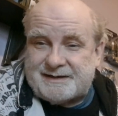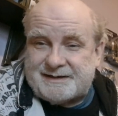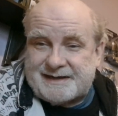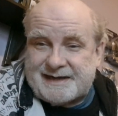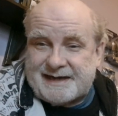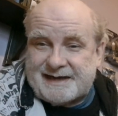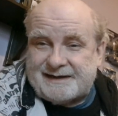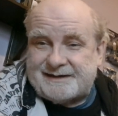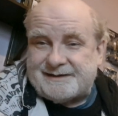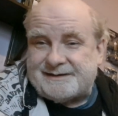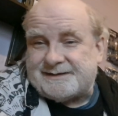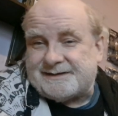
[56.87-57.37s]

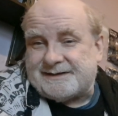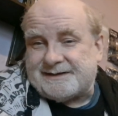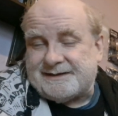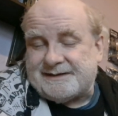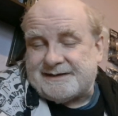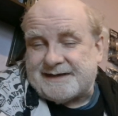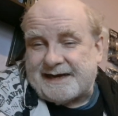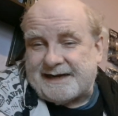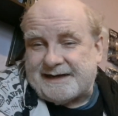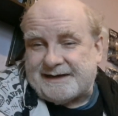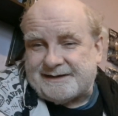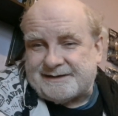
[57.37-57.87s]

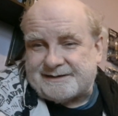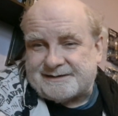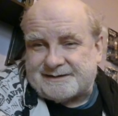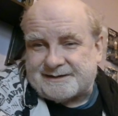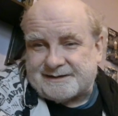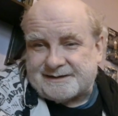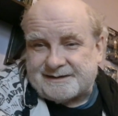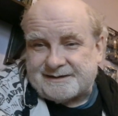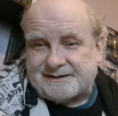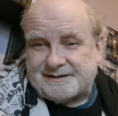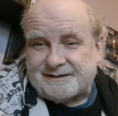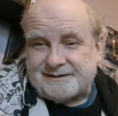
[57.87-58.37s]

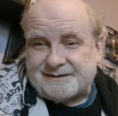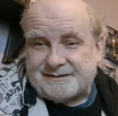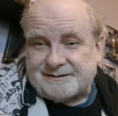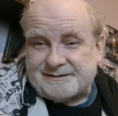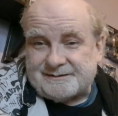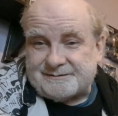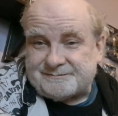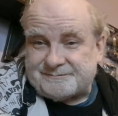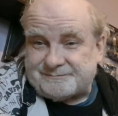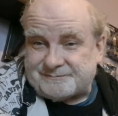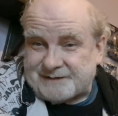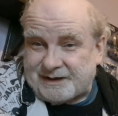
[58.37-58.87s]
1980
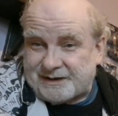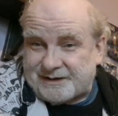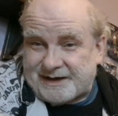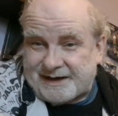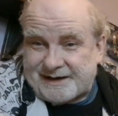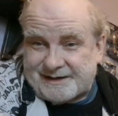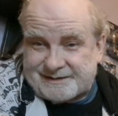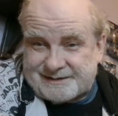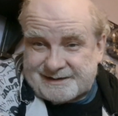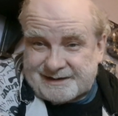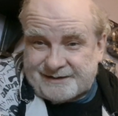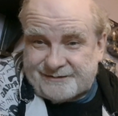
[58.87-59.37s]
on
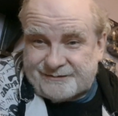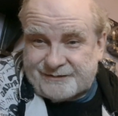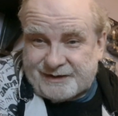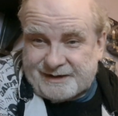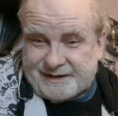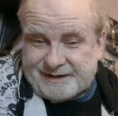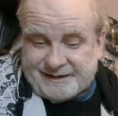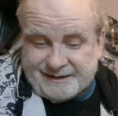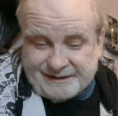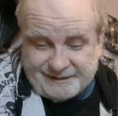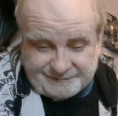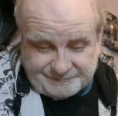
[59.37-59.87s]

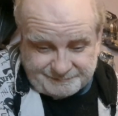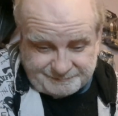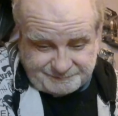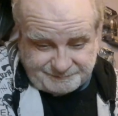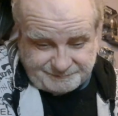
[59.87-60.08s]
ITV.